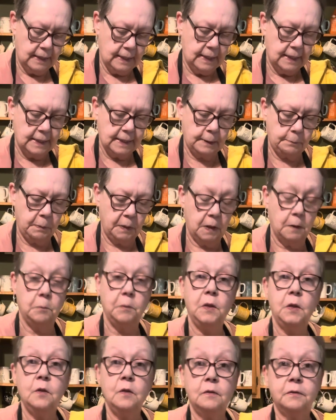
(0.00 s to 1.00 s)
It's been a
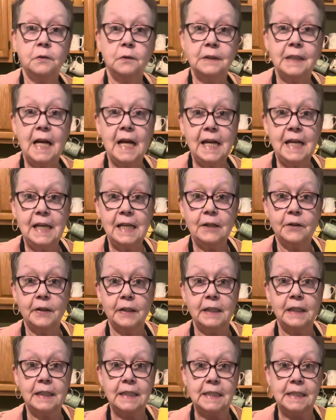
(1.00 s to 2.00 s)
beautiful day here
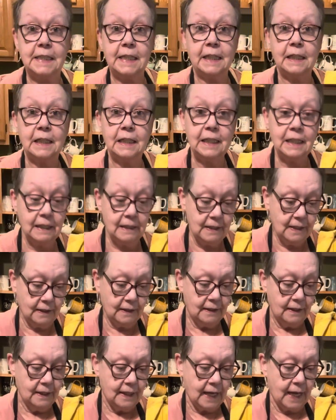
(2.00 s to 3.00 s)
in Kentucky.
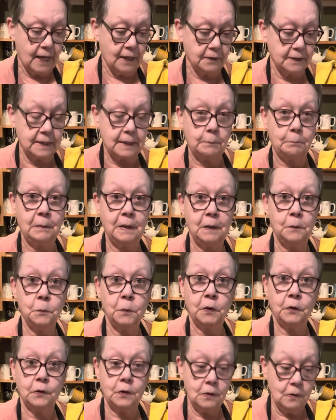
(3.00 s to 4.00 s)
How's it been
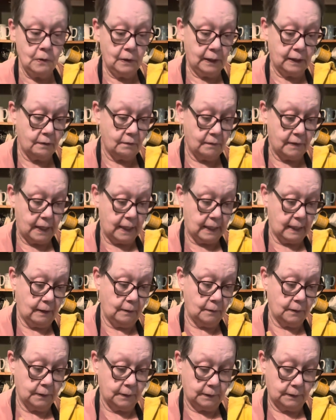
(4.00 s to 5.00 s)
where you live at?
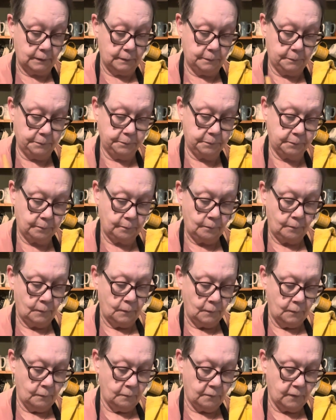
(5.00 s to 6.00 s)

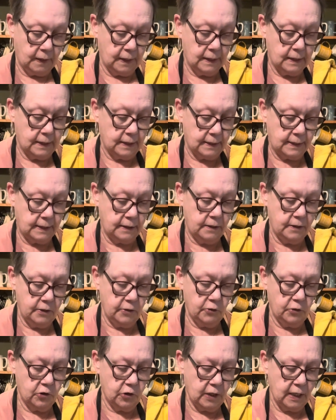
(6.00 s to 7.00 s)
Had the
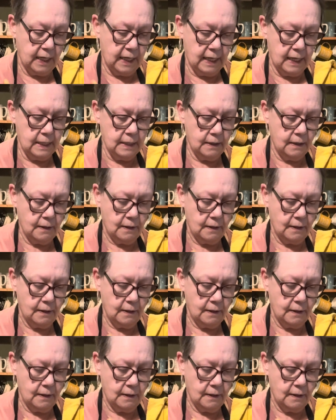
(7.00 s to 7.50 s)
sunshine.